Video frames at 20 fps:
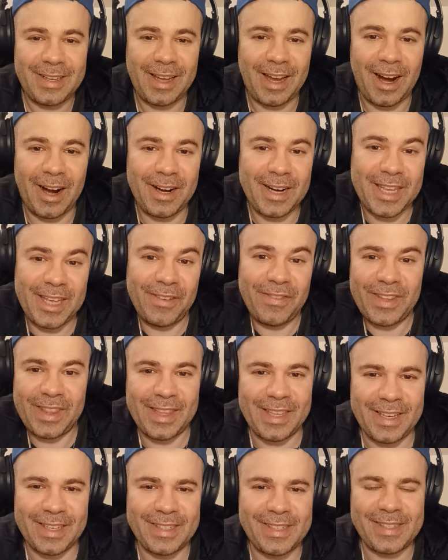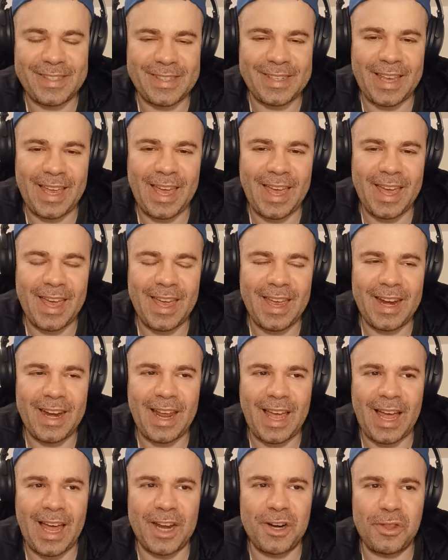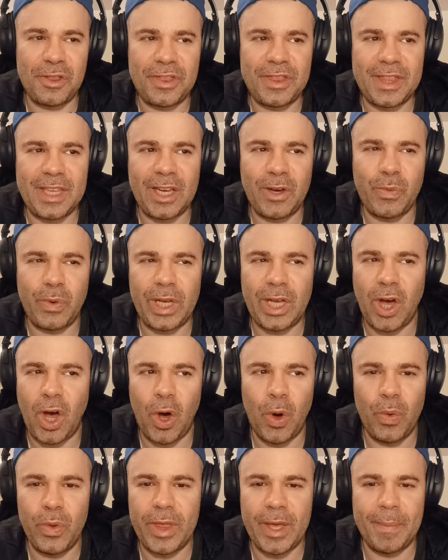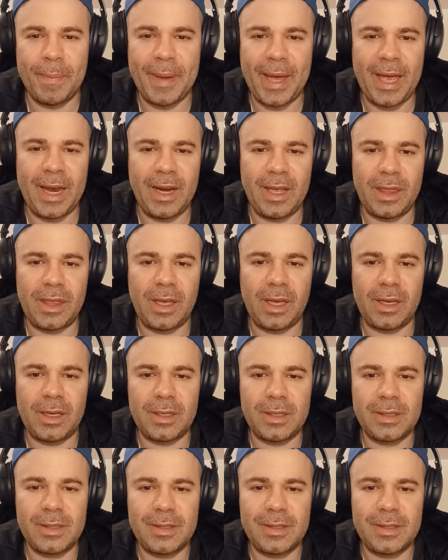are given this, and I don't think we owe them anything.